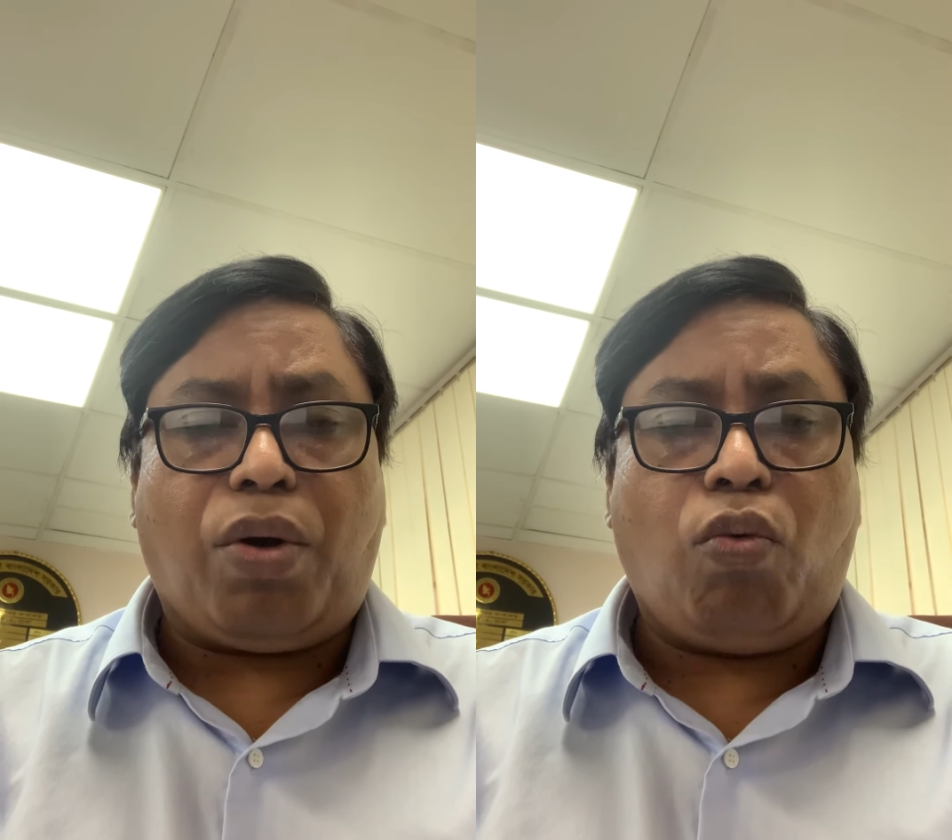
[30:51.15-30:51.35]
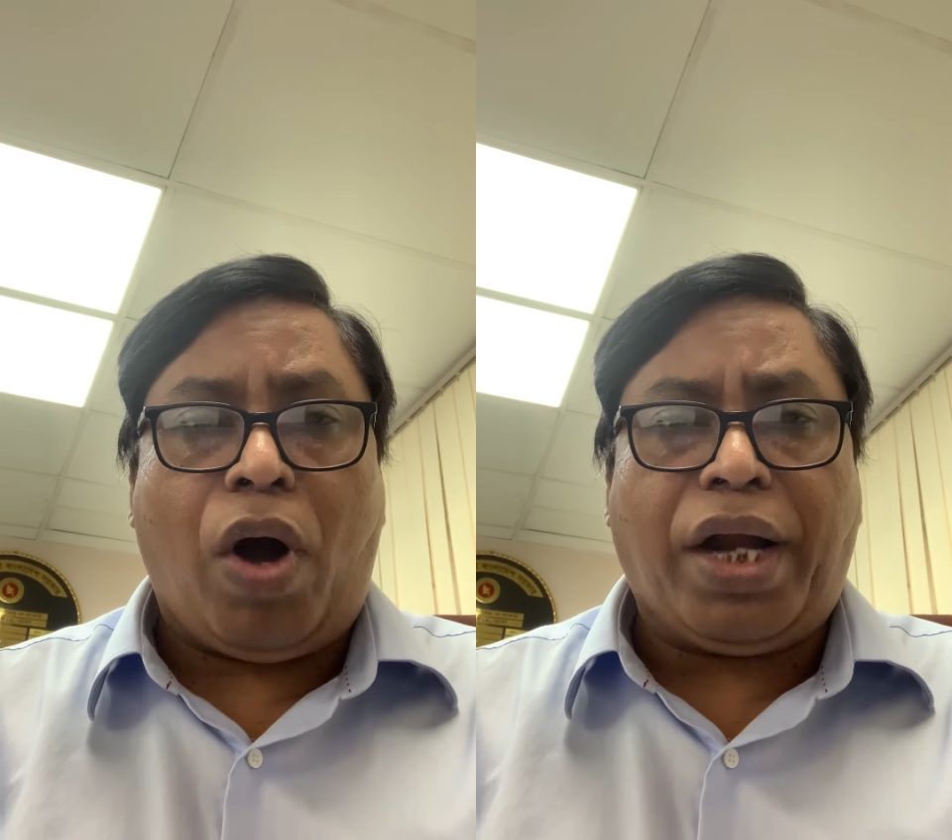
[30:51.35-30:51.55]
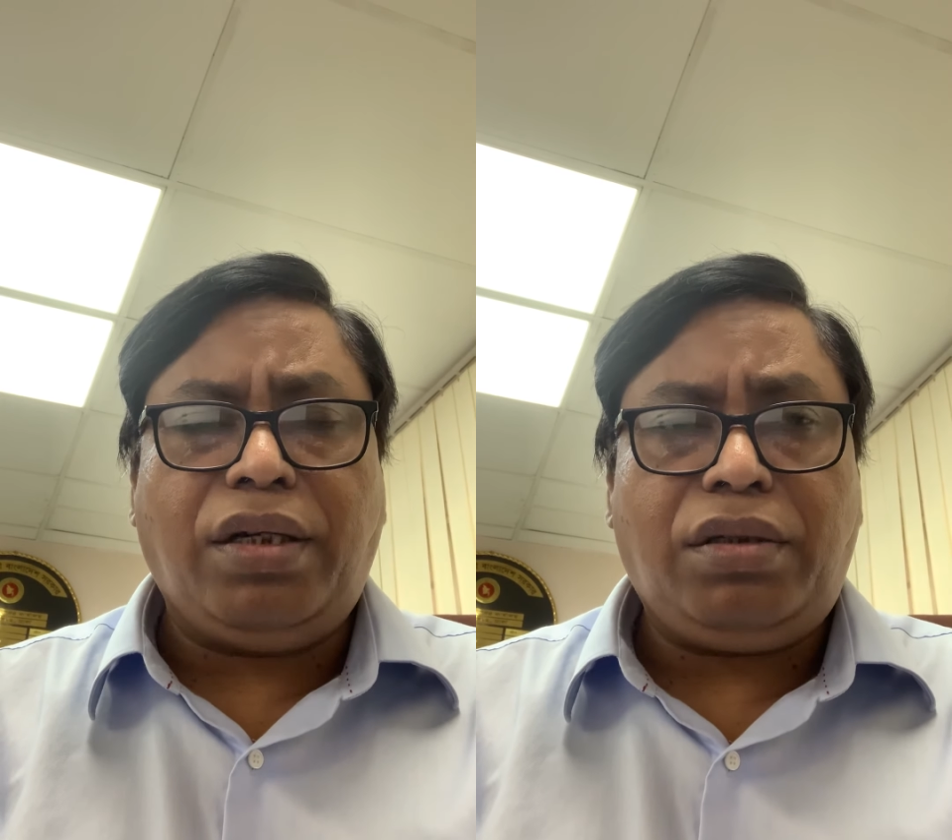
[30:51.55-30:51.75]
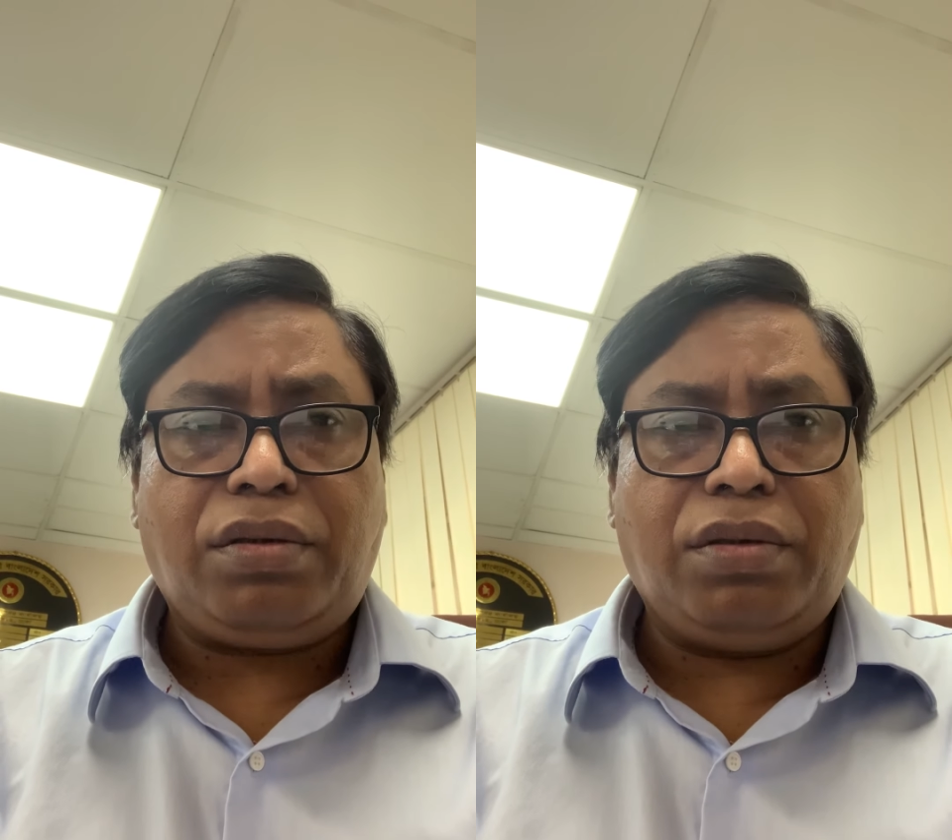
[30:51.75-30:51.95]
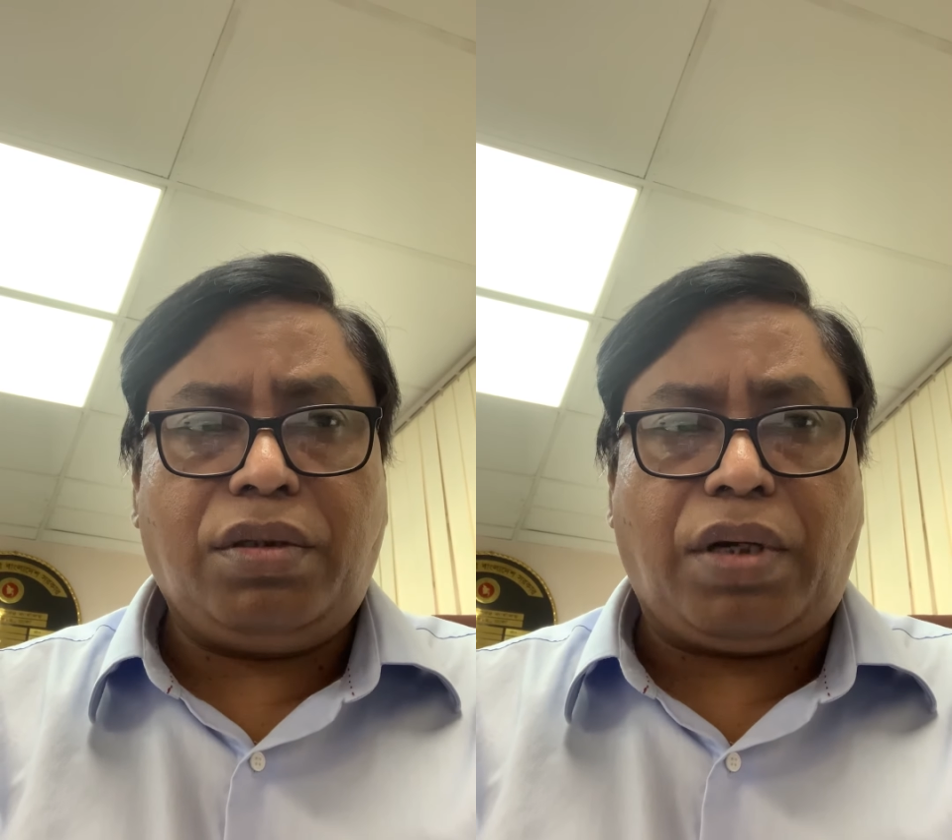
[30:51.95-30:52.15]

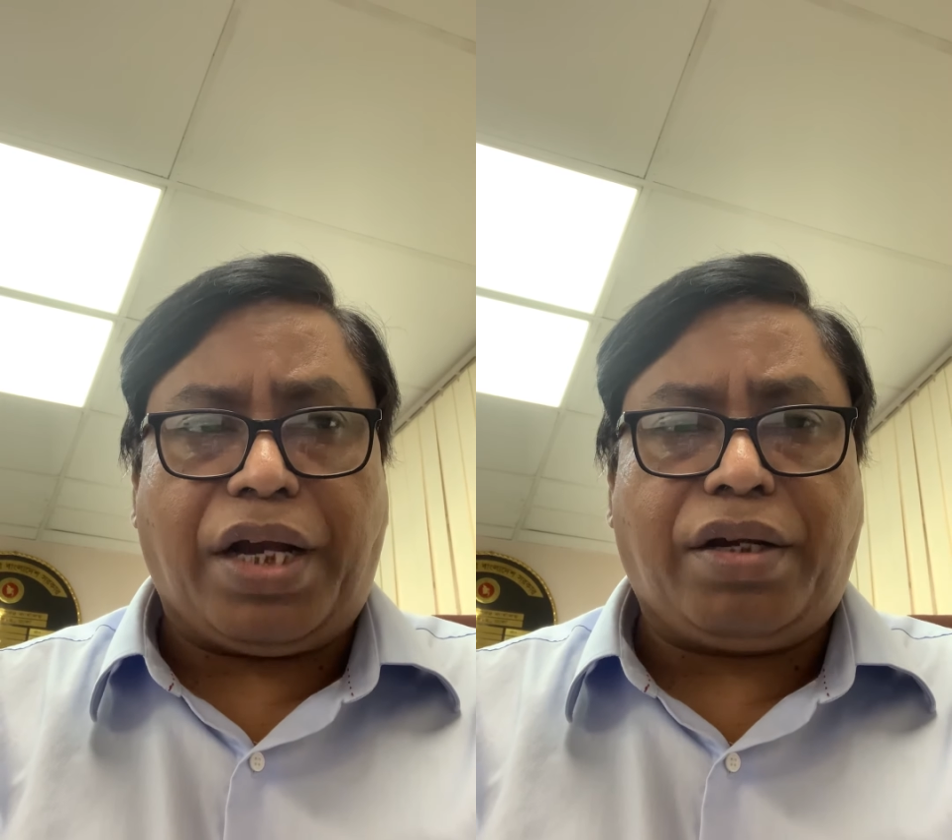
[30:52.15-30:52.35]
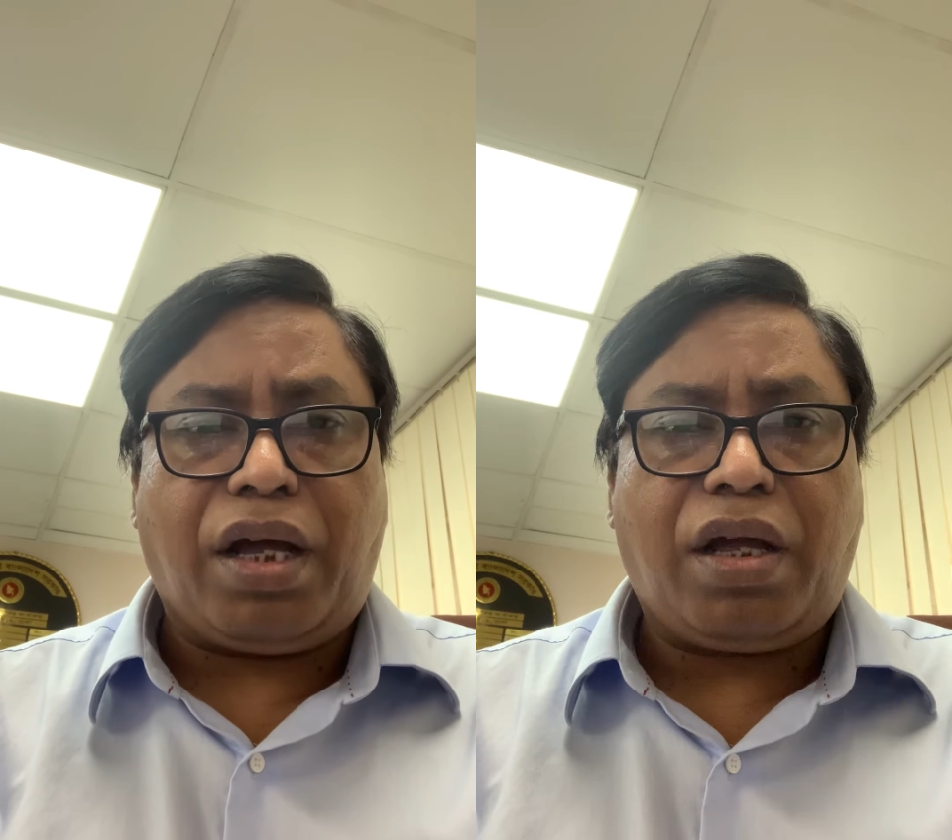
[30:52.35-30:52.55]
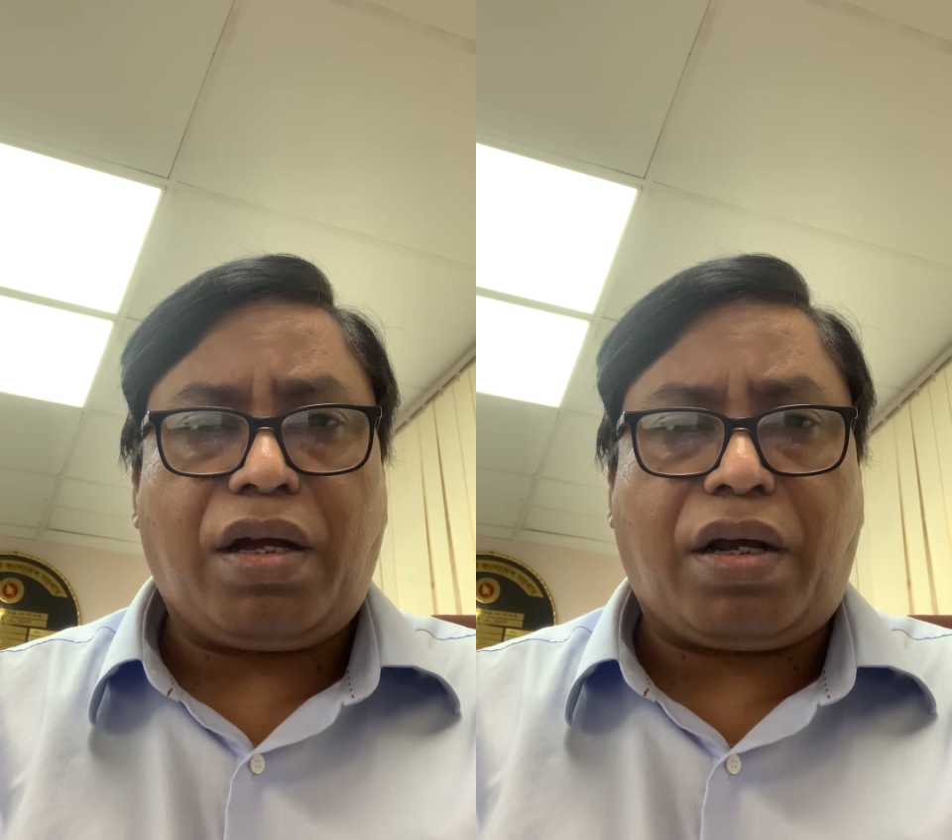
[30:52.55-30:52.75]
1 under